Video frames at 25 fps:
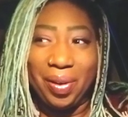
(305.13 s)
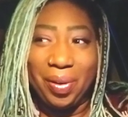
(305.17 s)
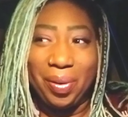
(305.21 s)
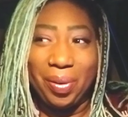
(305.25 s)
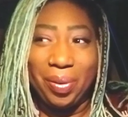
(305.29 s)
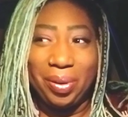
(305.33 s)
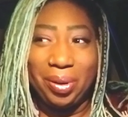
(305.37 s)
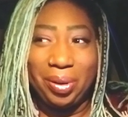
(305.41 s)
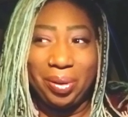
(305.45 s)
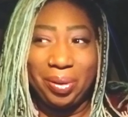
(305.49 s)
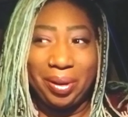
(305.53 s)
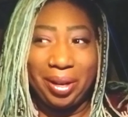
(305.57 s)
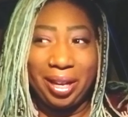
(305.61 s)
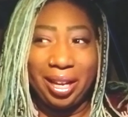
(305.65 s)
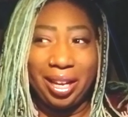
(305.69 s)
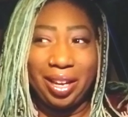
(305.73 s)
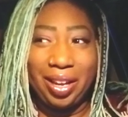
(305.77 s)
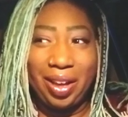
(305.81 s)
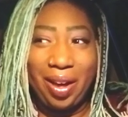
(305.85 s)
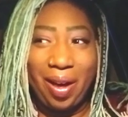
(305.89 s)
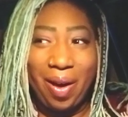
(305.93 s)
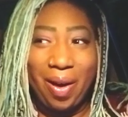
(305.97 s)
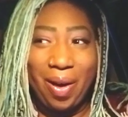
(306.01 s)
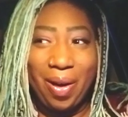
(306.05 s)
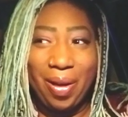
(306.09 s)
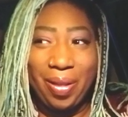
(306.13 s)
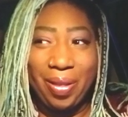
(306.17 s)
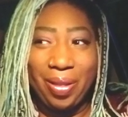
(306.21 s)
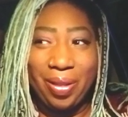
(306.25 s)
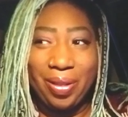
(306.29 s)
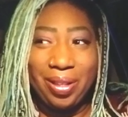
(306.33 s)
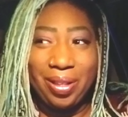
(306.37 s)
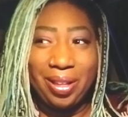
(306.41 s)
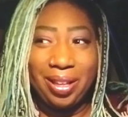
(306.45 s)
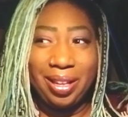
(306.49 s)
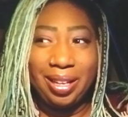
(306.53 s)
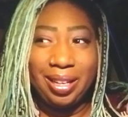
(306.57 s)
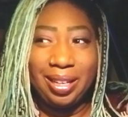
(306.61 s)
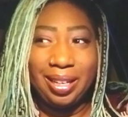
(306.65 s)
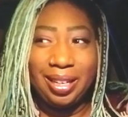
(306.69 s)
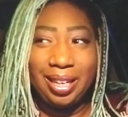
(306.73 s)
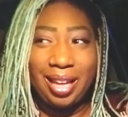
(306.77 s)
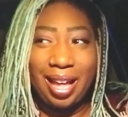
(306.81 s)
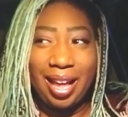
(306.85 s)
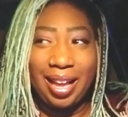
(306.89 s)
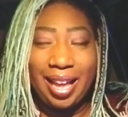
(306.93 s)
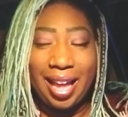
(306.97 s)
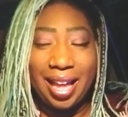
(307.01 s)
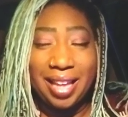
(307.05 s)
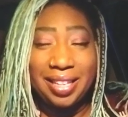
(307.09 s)
what do we call,
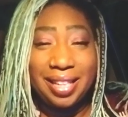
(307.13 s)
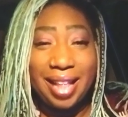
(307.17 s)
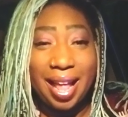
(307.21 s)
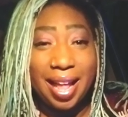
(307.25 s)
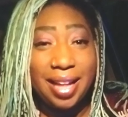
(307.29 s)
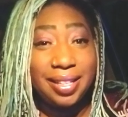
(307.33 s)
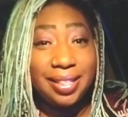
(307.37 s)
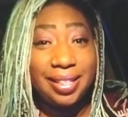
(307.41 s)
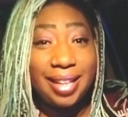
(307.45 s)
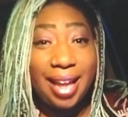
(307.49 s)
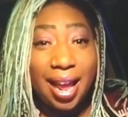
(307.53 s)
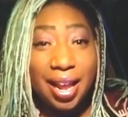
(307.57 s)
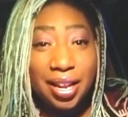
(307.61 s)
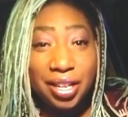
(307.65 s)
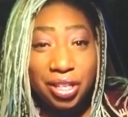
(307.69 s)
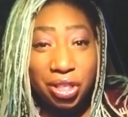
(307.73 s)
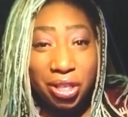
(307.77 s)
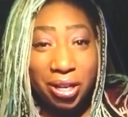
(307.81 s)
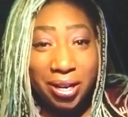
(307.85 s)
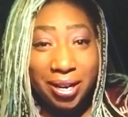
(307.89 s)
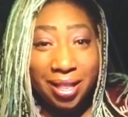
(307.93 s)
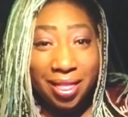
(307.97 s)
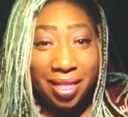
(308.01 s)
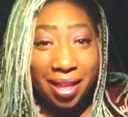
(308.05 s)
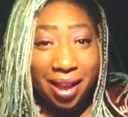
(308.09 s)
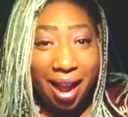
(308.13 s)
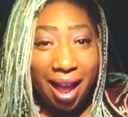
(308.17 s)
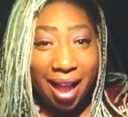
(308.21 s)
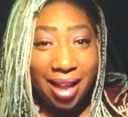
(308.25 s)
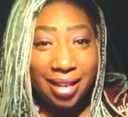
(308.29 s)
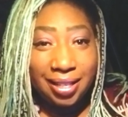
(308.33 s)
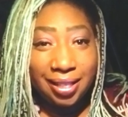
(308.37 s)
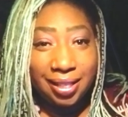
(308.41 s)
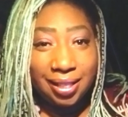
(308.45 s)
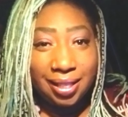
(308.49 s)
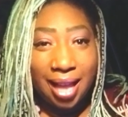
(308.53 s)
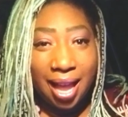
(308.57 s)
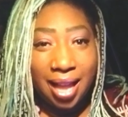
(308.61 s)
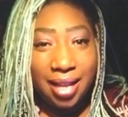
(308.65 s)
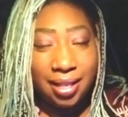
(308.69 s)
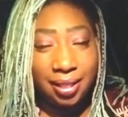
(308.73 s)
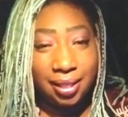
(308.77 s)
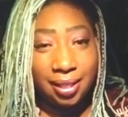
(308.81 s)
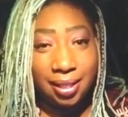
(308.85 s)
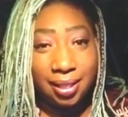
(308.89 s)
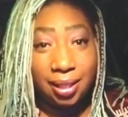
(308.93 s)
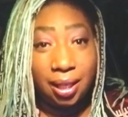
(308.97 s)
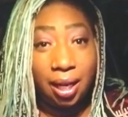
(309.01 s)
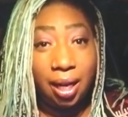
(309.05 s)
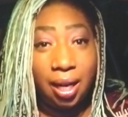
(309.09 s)
I guess that tension that I
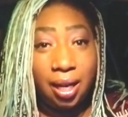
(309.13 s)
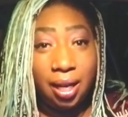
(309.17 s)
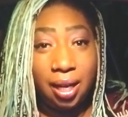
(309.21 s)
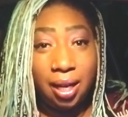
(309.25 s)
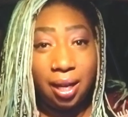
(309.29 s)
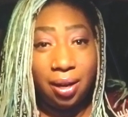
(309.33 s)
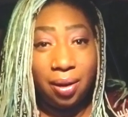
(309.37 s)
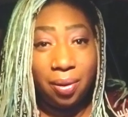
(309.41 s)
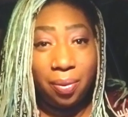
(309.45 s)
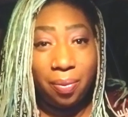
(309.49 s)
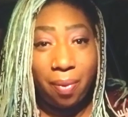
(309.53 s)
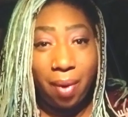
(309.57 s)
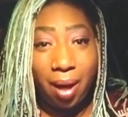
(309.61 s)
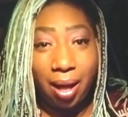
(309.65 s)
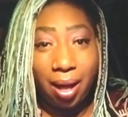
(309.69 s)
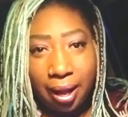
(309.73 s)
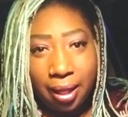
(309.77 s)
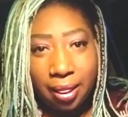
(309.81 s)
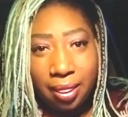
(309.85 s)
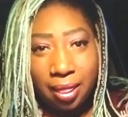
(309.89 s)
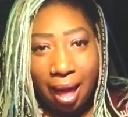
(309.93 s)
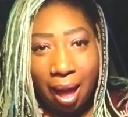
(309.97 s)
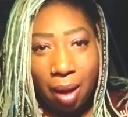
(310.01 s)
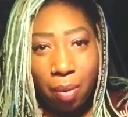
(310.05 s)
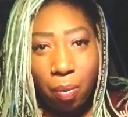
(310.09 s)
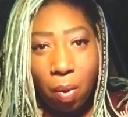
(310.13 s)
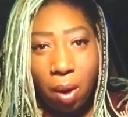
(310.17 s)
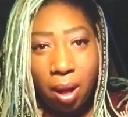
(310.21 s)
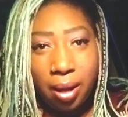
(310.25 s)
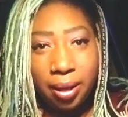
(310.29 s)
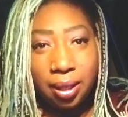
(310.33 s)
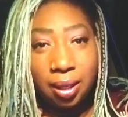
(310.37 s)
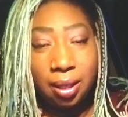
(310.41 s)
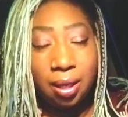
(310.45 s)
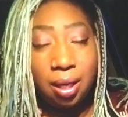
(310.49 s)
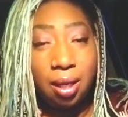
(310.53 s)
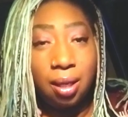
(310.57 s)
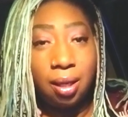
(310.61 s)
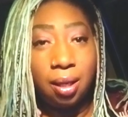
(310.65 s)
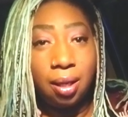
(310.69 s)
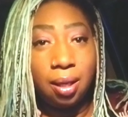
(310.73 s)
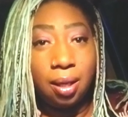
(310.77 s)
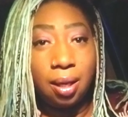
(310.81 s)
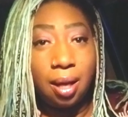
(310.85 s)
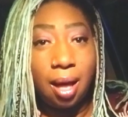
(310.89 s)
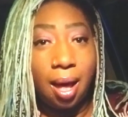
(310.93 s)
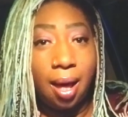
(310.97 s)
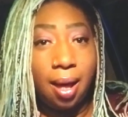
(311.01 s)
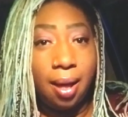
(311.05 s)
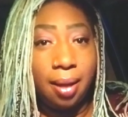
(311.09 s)
sensed watching that one
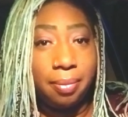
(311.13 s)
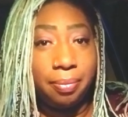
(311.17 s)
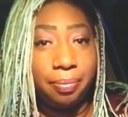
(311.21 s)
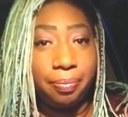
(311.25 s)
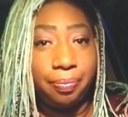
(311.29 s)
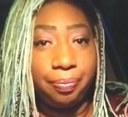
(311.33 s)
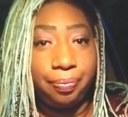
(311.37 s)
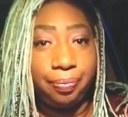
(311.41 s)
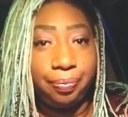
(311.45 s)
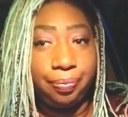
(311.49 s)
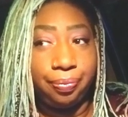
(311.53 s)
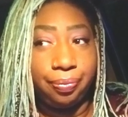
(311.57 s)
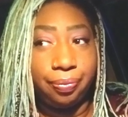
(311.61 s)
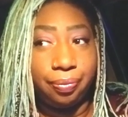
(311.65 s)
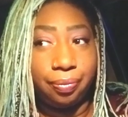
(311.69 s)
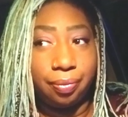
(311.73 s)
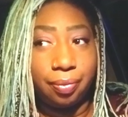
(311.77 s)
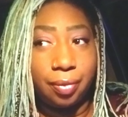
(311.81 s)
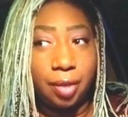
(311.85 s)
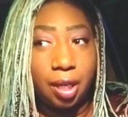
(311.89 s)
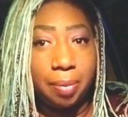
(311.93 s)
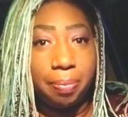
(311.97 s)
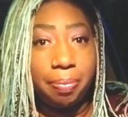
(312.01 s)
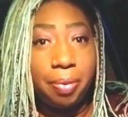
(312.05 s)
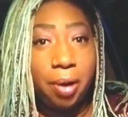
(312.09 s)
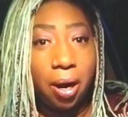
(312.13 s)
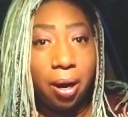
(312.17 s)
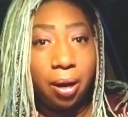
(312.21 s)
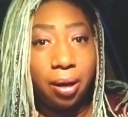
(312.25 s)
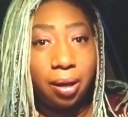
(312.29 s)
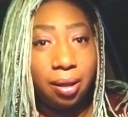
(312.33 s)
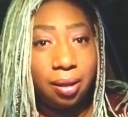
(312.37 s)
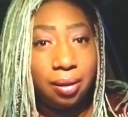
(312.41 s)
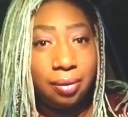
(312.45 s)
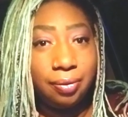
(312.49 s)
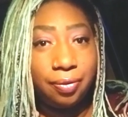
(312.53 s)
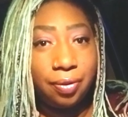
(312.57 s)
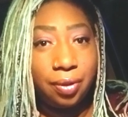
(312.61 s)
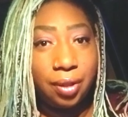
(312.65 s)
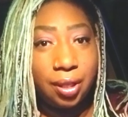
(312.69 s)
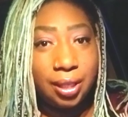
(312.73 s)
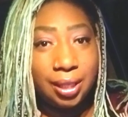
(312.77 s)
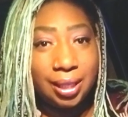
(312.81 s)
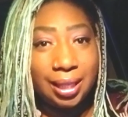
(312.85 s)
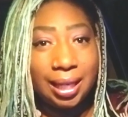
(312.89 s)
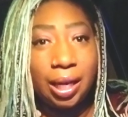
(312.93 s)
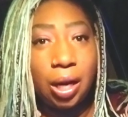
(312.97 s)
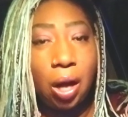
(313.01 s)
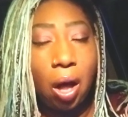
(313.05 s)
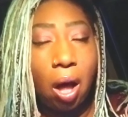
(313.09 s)
um, part of the
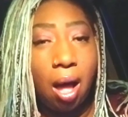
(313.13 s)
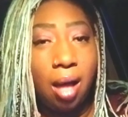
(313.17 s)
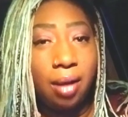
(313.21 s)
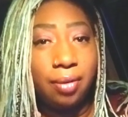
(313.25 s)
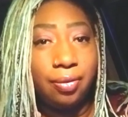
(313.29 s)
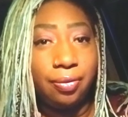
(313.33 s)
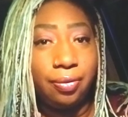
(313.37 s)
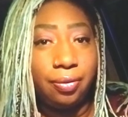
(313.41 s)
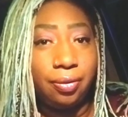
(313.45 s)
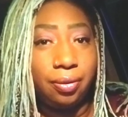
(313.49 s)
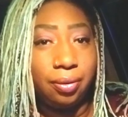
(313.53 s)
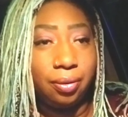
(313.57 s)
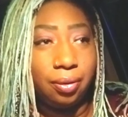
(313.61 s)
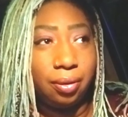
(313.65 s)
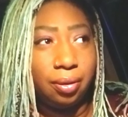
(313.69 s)
sing-off